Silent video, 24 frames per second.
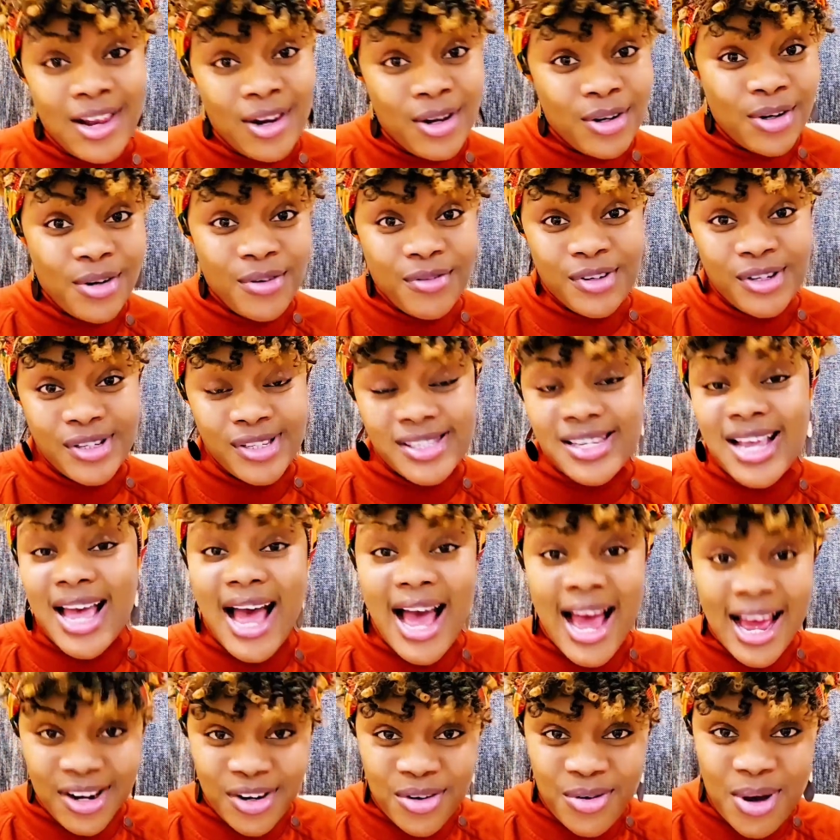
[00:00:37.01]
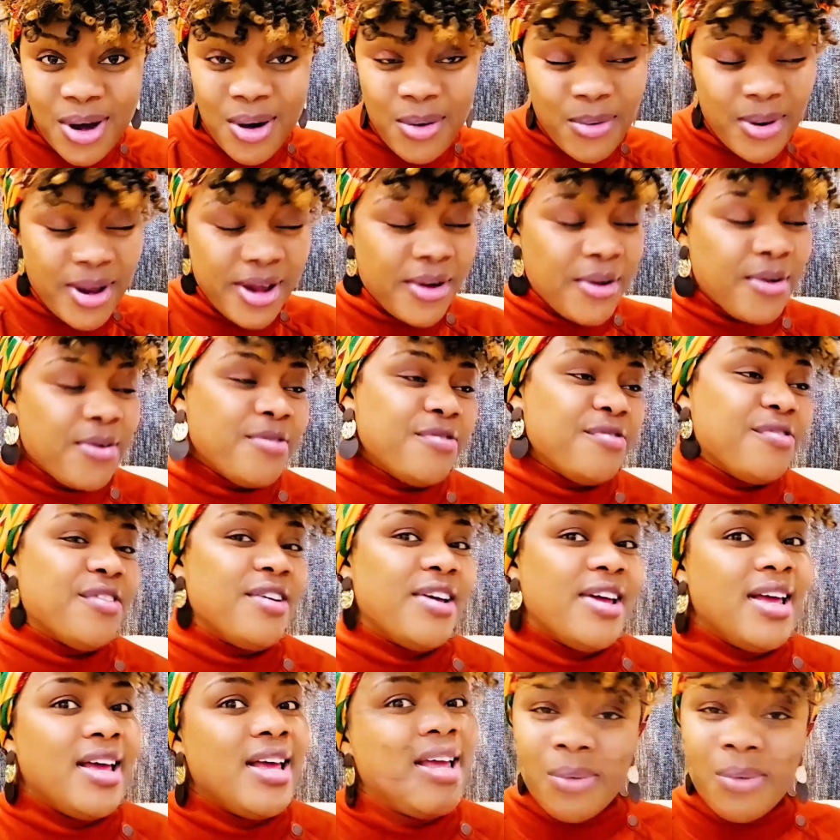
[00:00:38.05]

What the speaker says: a lot of us are not aware of.